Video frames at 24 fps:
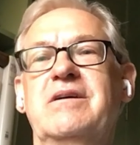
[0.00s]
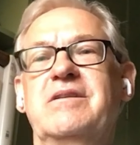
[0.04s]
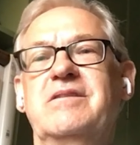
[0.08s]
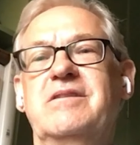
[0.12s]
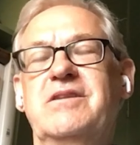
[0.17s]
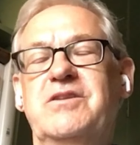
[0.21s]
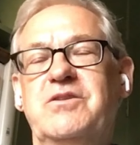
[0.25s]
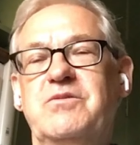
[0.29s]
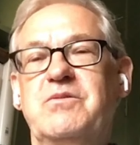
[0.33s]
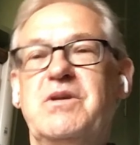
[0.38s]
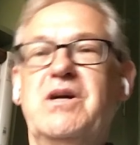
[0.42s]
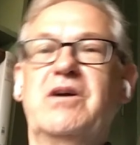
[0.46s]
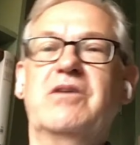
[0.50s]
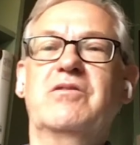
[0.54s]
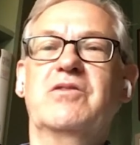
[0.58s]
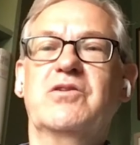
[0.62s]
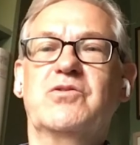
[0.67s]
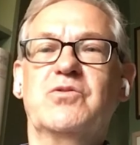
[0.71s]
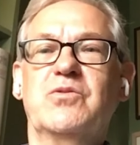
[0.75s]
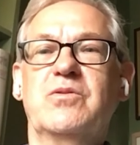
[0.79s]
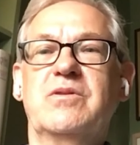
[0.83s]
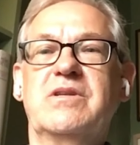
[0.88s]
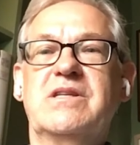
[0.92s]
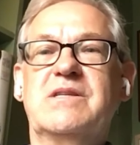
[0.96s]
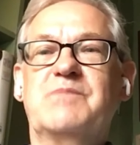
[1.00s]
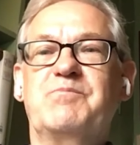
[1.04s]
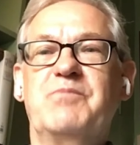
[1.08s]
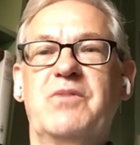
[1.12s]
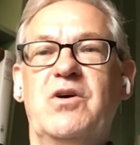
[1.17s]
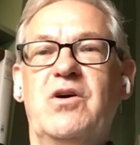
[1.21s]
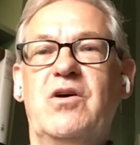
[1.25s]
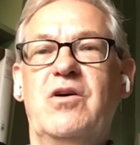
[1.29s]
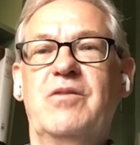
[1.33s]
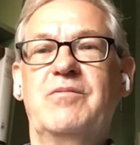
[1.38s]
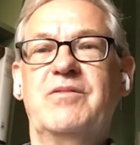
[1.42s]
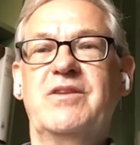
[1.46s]
did you know that all this
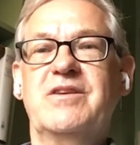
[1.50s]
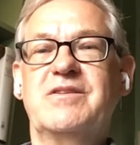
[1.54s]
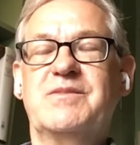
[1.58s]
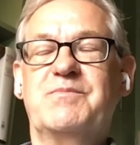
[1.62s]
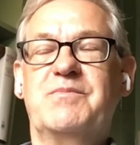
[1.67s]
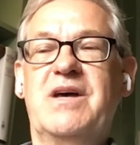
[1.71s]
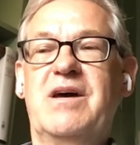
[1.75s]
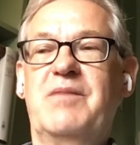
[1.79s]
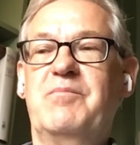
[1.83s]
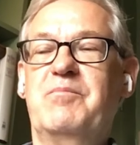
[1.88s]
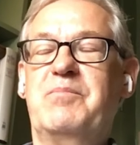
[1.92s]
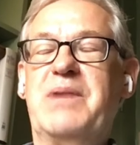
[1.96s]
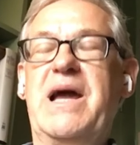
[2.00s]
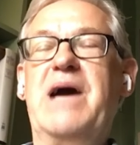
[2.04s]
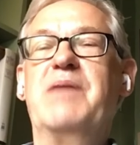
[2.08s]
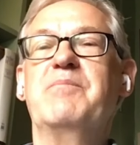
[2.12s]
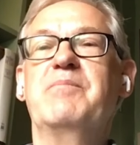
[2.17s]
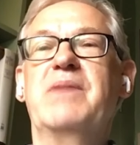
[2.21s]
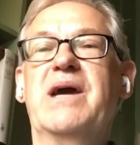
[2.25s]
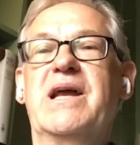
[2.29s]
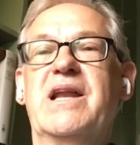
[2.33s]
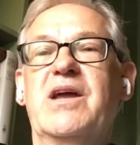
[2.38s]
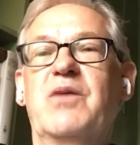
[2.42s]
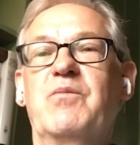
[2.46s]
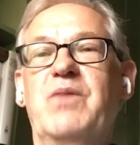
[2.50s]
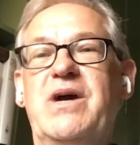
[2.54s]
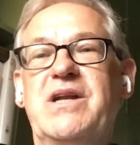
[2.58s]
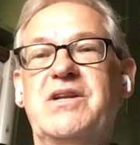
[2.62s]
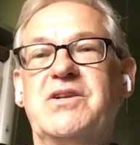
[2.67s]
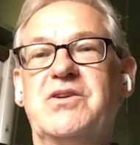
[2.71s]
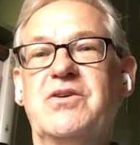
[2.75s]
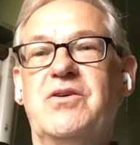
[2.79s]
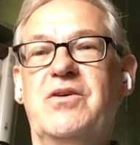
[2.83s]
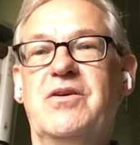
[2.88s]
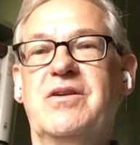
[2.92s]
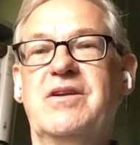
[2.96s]
this um, blackmailing
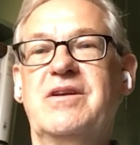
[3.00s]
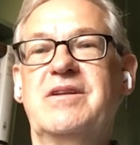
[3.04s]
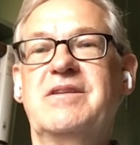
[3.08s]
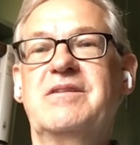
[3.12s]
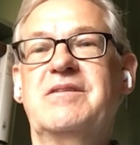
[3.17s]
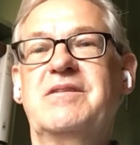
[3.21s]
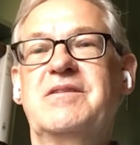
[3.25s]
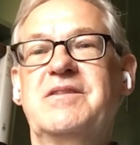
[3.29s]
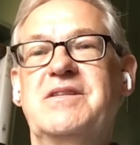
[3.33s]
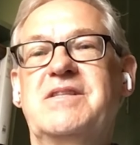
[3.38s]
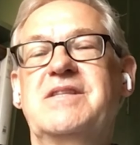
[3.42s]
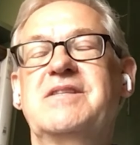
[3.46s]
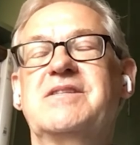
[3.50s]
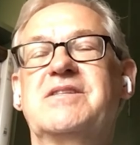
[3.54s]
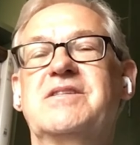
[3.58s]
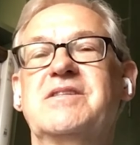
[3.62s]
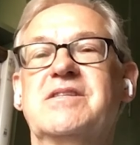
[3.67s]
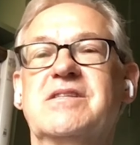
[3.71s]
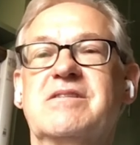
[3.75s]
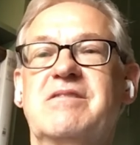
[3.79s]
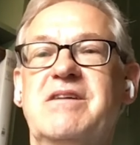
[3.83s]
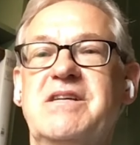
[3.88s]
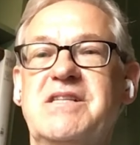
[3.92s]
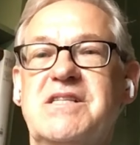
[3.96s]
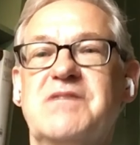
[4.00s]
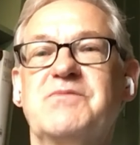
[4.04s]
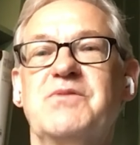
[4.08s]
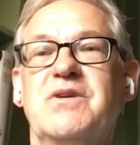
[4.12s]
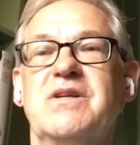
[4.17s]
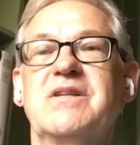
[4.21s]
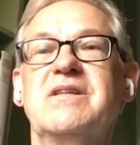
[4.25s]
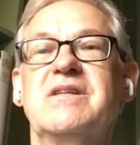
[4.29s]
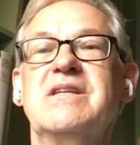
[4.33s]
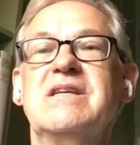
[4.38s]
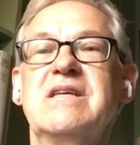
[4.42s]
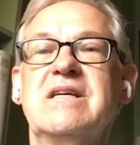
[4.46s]
went on and this is
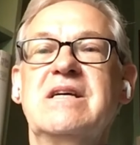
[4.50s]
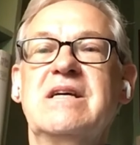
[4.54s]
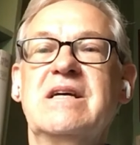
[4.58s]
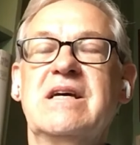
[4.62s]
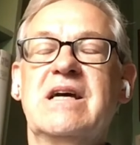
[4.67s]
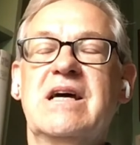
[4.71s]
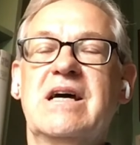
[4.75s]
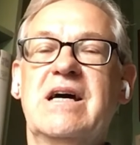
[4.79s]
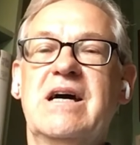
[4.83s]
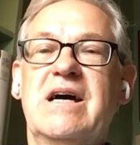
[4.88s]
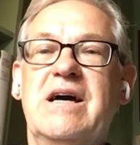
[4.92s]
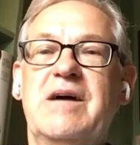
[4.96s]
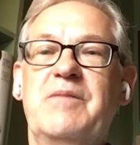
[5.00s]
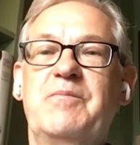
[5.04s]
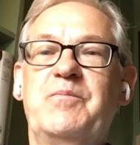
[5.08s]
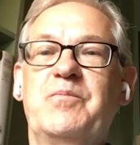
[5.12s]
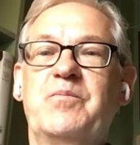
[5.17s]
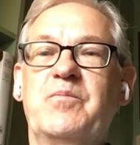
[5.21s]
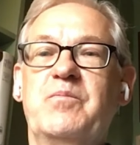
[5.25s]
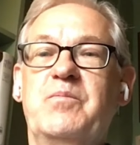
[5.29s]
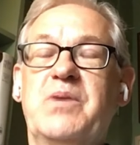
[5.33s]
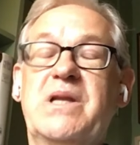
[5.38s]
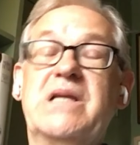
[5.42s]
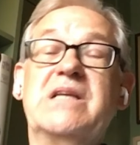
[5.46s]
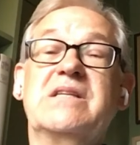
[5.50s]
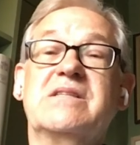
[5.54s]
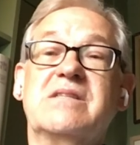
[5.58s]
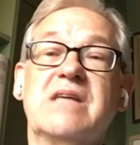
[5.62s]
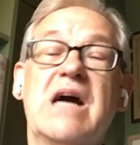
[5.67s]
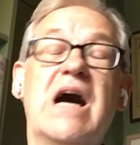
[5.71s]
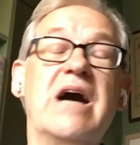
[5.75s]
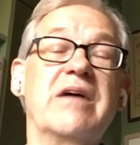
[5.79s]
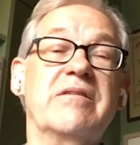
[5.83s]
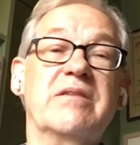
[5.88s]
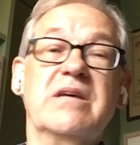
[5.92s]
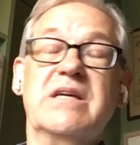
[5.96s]
disgraceful um, but it's
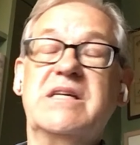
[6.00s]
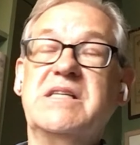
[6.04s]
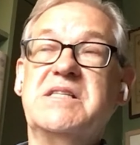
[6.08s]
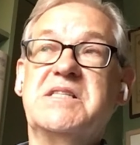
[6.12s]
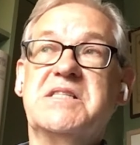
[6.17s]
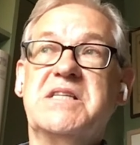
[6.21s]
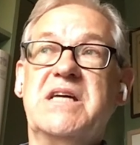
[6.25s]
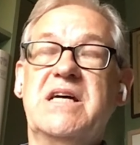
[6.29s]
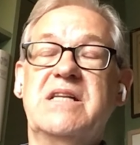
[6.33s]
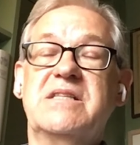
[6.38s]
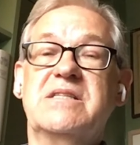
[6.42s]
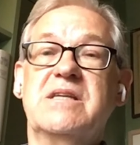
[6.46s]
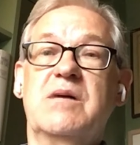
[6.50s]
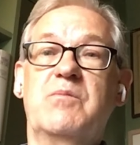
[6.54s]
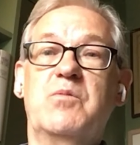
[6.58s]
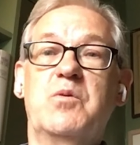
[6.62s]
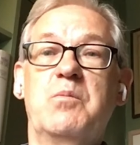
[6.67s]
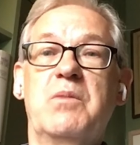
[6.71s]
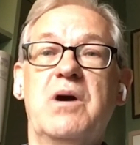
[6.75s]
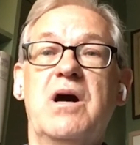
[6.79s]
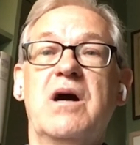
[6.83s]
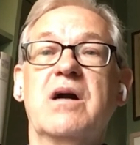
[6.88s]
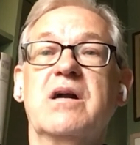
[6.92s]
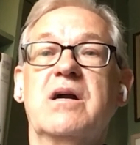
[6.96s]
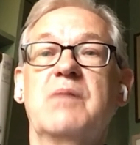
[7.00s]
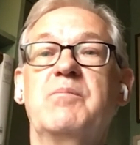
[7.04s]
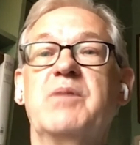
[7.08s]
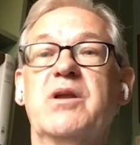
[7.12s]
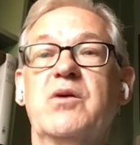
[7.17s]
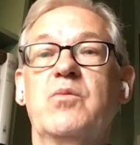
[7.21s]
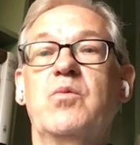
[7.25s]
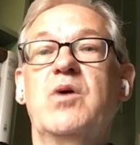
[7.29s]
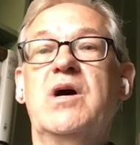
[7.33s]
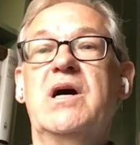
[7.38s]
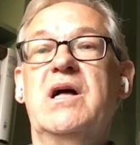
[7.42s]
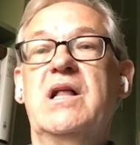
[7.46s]
I think it stands up
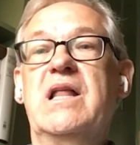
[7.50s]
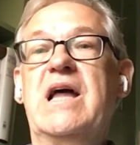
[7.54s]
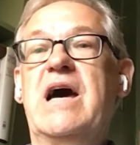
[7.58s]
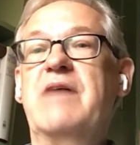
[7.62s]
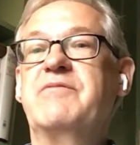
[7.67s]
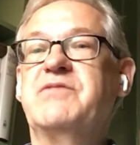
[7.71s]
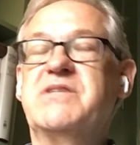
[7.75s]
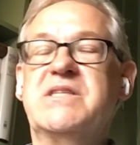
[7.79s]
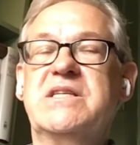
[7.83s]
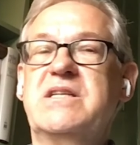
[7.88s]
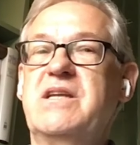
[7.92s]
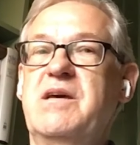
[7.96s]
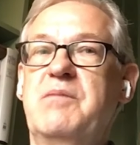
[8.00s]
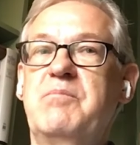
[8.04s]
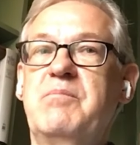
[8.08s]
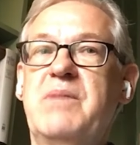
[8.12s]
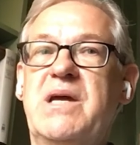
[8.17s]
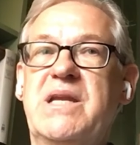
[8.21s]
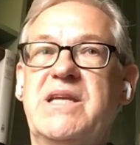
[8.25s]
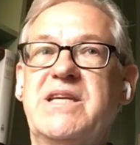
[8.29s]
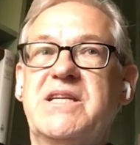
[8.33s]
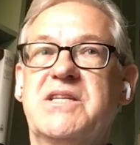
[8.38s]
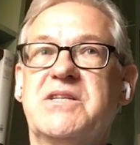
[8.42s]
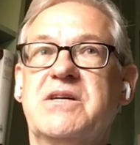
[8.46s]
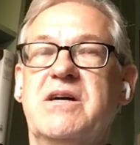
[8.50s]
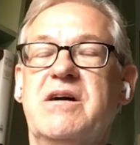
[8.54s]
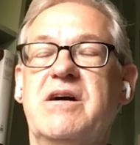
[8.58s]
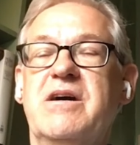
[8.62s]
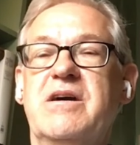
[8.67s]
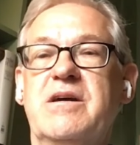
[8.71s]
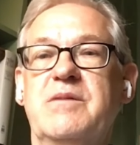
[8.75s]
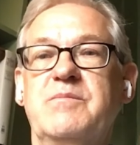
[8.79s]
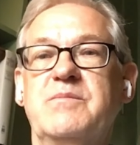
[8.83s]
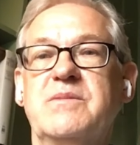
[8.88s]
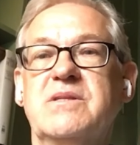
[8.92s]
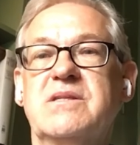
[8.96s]
remarkably well. I've seen it many
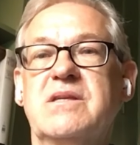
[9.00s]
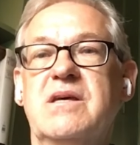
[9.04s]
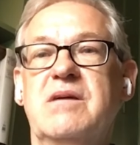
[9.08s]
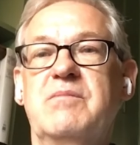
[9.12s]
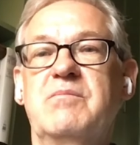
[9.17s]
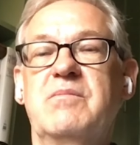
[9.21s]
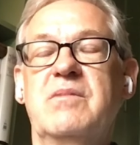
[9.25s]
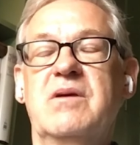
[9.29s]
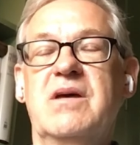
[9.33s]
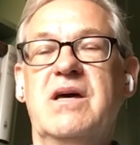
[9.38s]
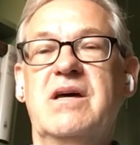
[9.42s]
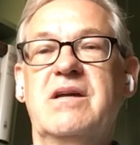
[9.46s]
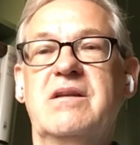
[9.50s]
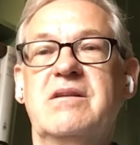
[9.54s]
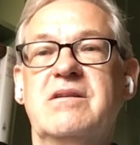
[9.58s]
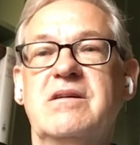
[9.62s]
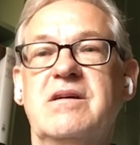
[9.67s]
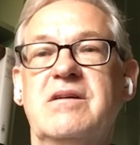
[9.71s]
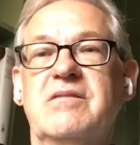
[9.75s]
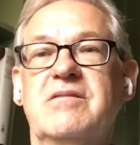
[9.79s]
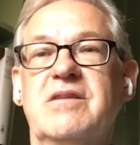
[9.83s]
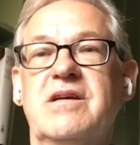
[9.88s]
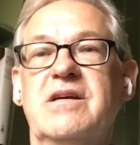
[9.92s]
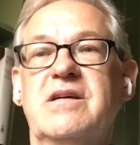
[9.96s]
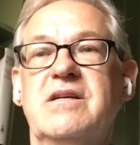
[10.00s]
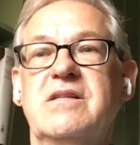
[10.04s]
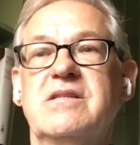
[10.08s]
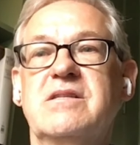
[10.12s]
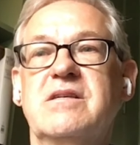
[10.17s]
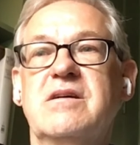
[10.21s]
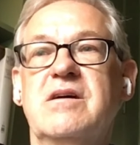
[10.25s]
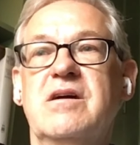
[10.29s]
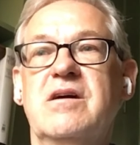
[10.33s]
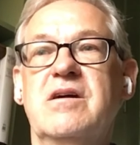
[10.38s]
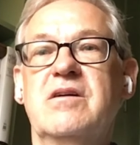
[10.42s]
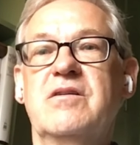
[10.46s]
times, um, and I think
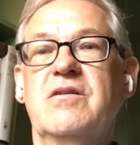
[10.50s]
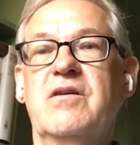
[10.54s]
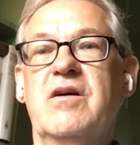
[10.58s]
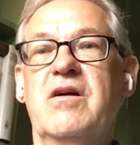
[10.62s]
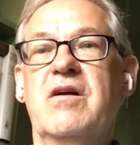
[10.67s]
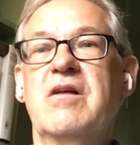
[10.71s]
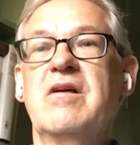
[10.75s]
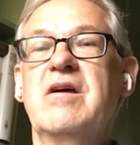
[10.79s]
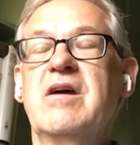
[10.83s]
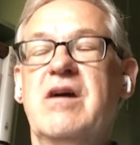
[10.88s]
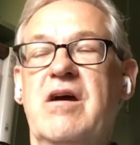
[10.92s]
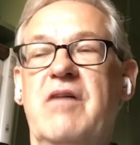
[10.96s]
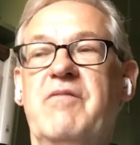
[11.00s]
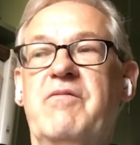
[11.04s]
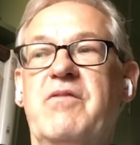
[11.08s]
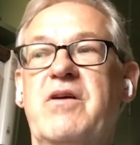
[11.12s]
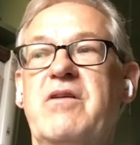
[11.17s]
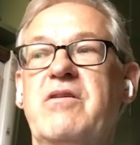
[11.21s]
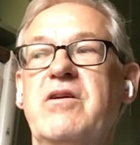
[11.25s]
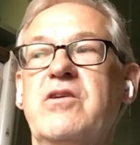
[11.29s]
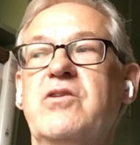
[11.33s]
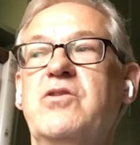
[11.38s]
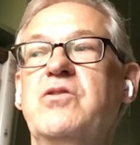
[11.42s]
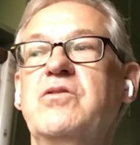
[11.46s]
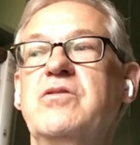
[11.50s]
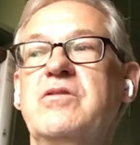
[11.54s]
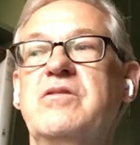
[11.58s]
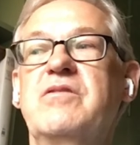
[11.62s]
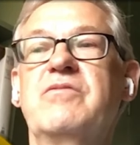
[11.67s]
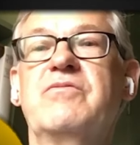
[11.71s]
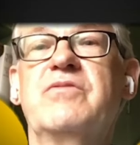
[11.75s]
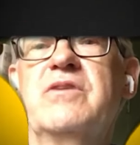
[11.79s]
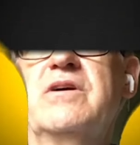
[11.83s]
it's a, a, a very good